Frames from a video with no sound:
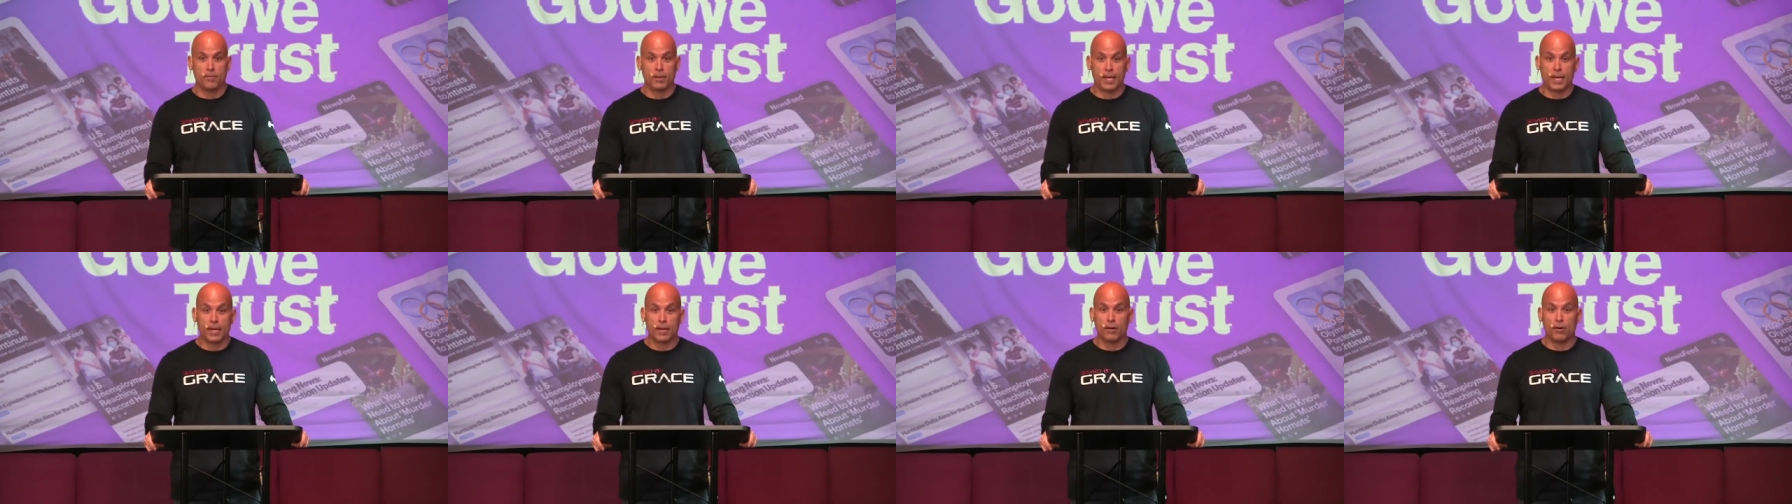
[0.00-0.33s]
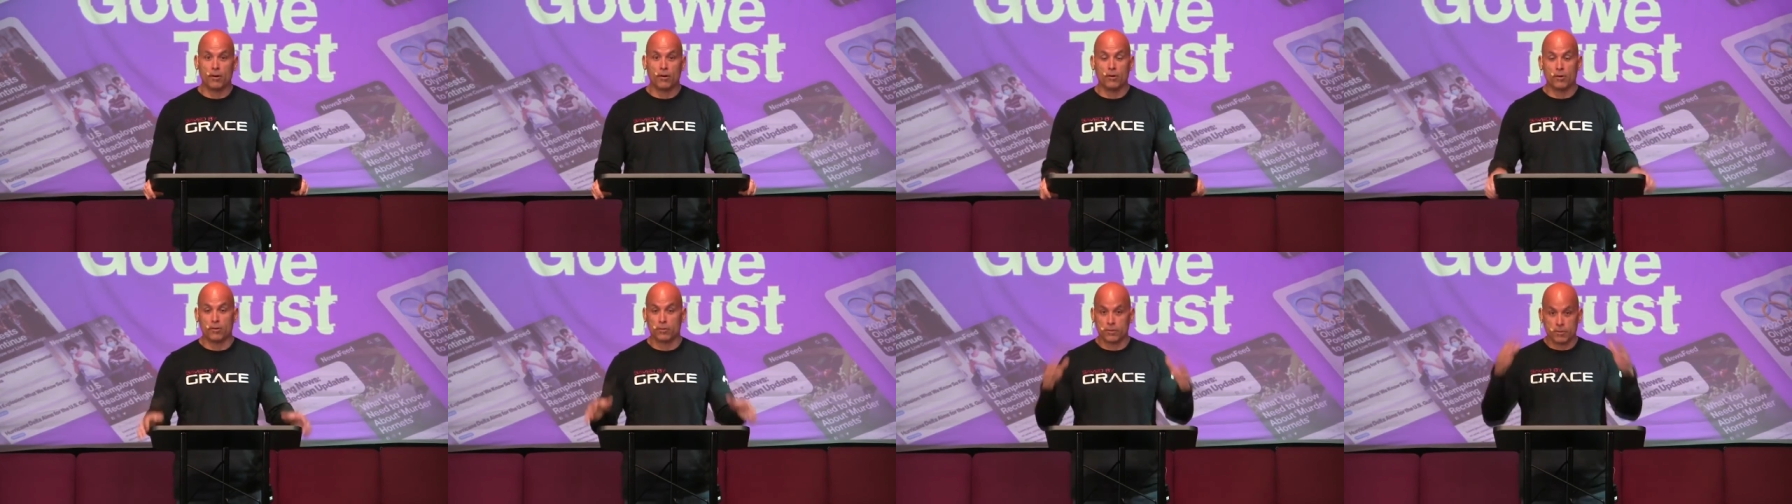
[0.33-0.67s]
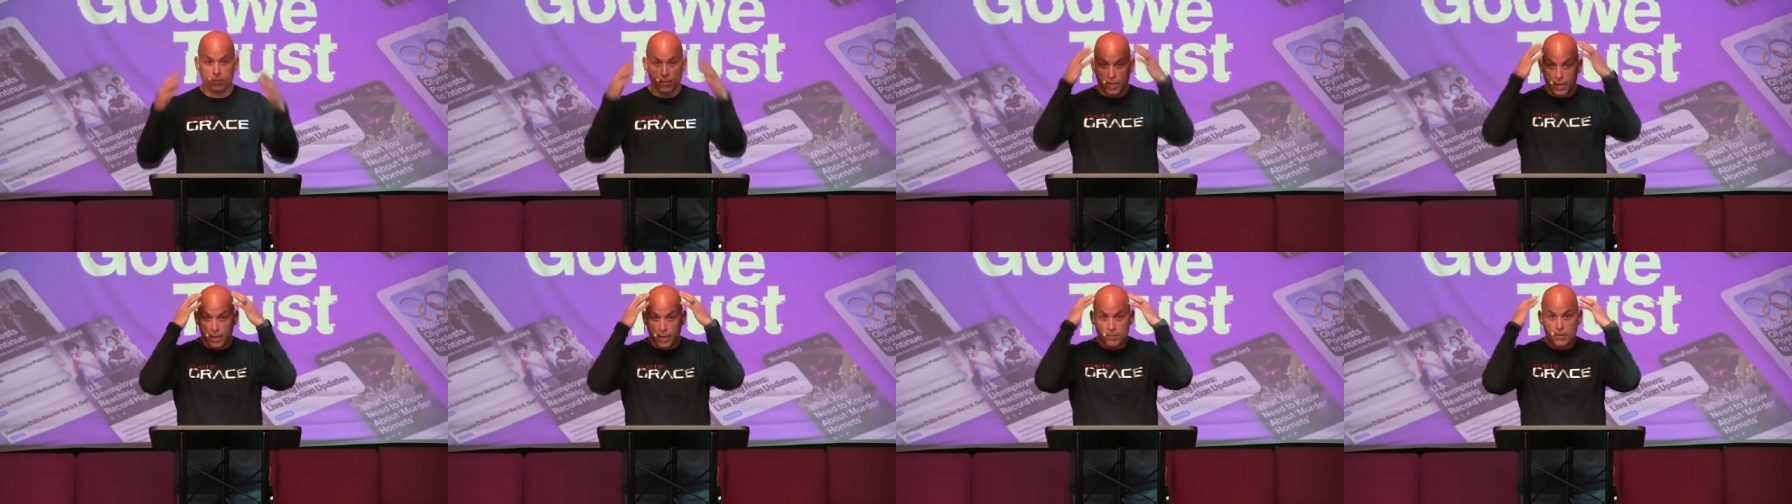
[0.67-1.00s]
getting old,
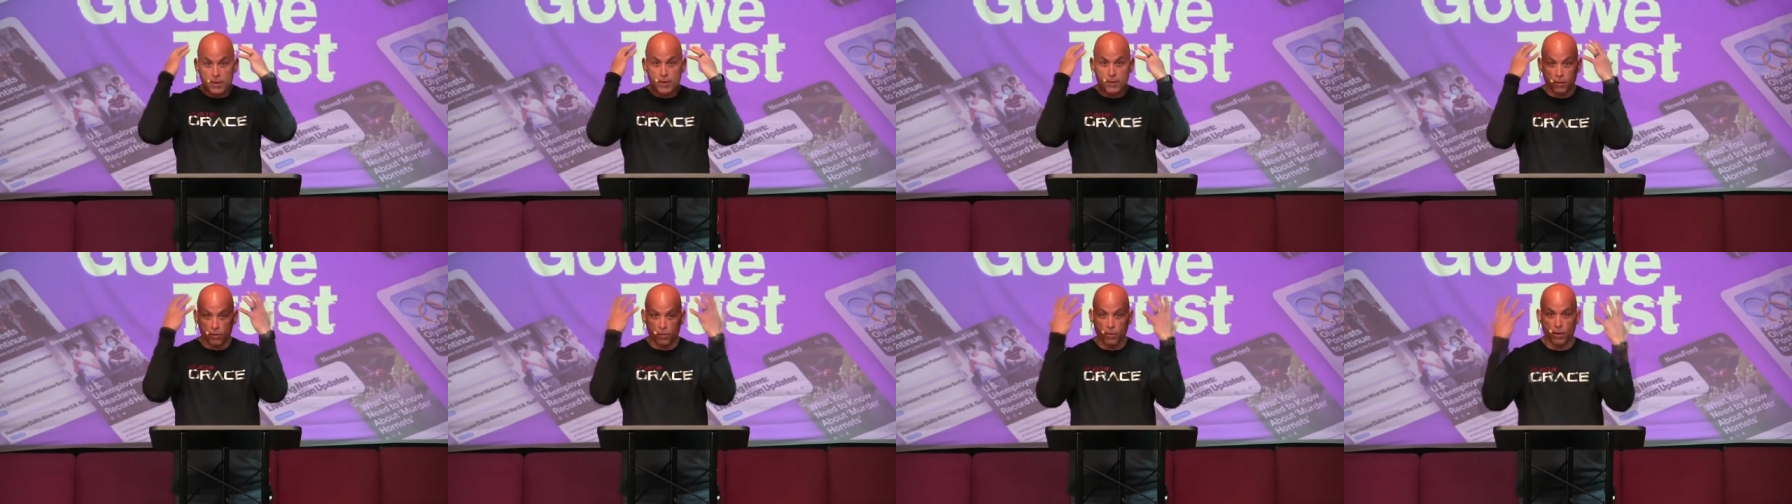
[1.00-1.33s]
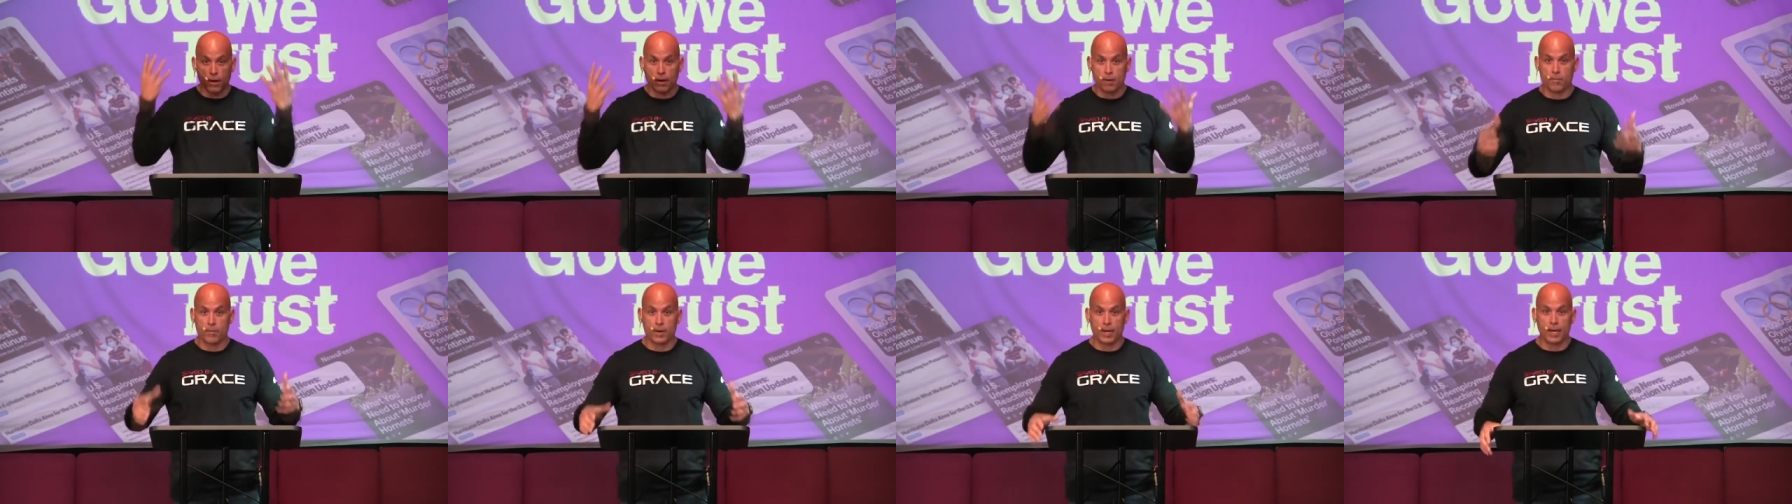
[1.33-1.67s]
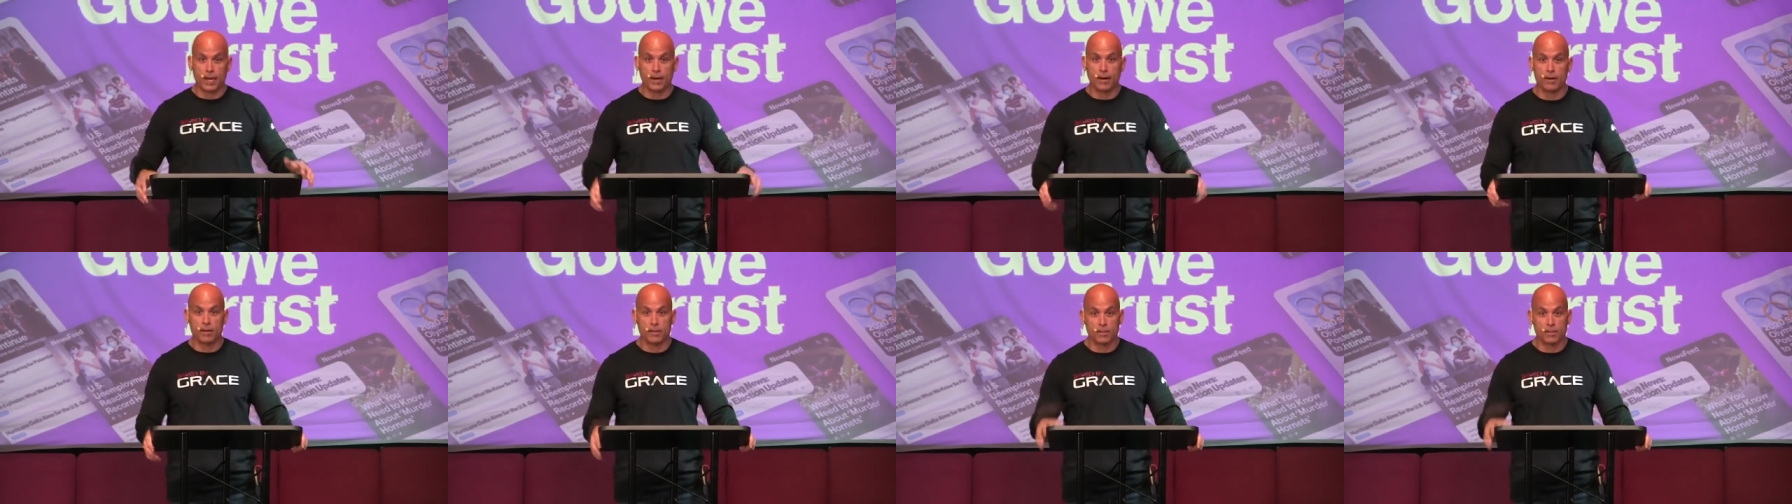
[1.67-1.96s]
right? I'm going to grow out my hair.